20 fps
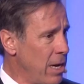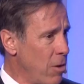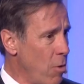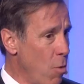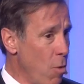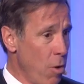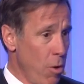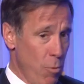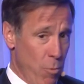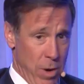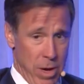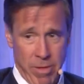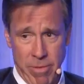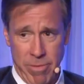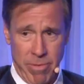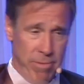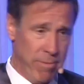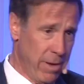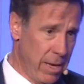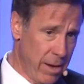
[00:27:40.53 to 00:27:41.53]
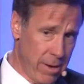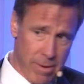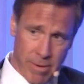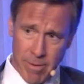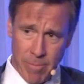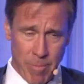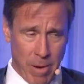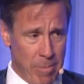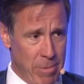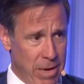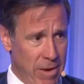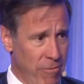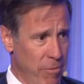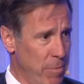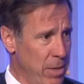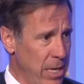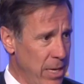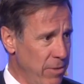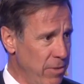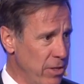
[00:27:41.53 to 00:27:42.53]
or with, you know, probably
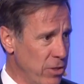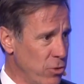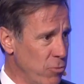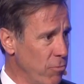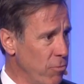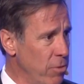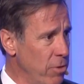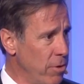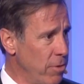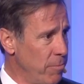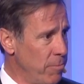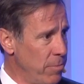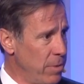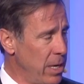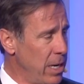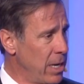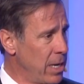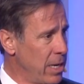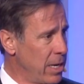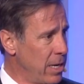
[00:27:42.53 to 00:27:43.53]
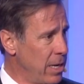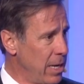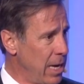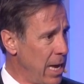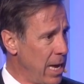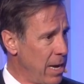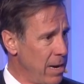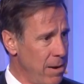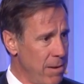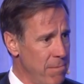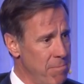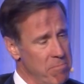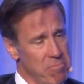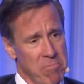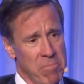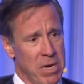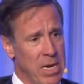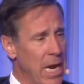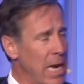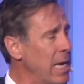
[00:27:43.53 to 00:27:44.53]
everybody in this room, and
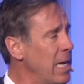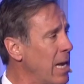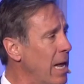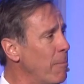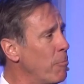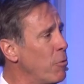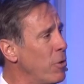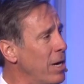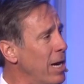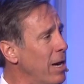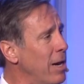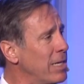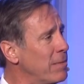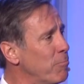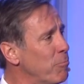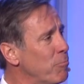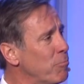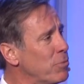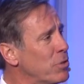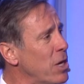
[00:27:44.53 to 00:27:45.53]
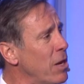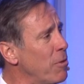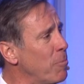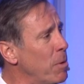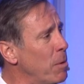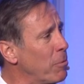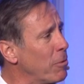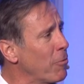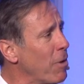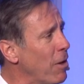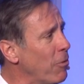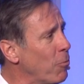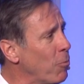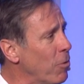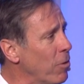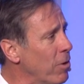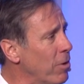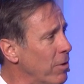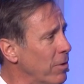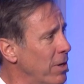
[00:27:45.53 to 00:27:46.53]
99.9% of the people around the
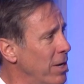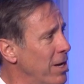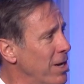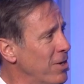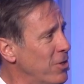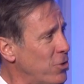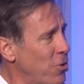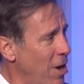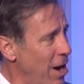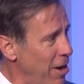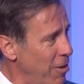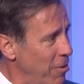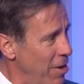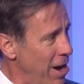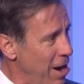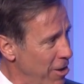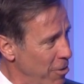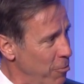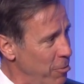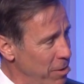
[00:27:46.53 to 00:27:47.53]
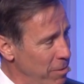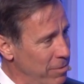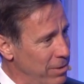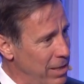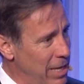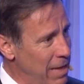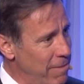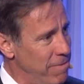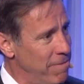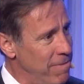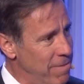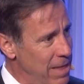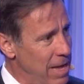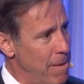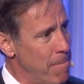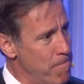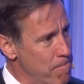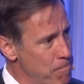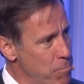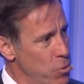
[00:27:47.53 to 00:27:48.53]
world. So how do we let
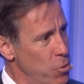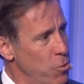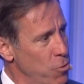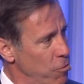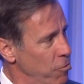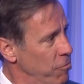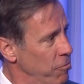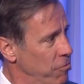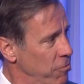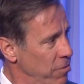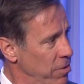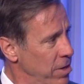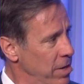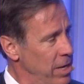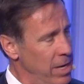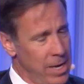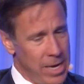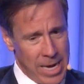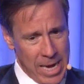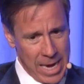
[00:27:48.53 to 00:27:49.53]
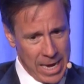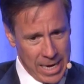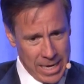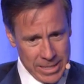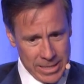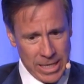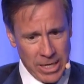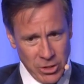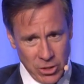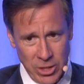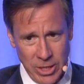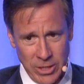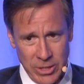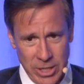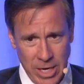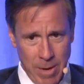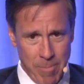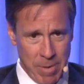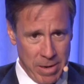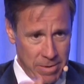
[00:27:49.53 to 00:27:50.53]
them move and essentially
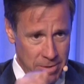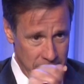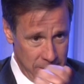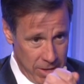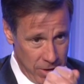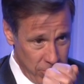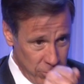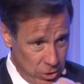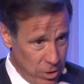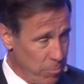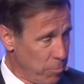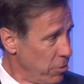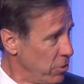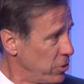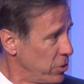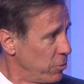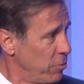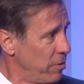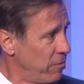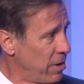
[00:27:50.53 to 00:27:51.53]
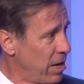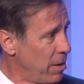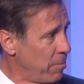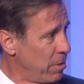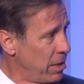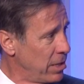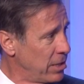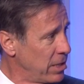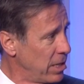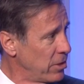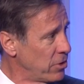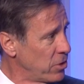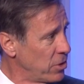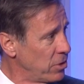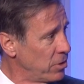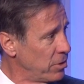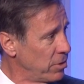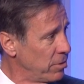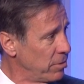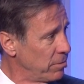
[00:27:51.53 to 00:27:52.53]
say, but there's a person we've got to pay attention
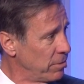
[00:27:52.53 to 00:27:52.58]
to?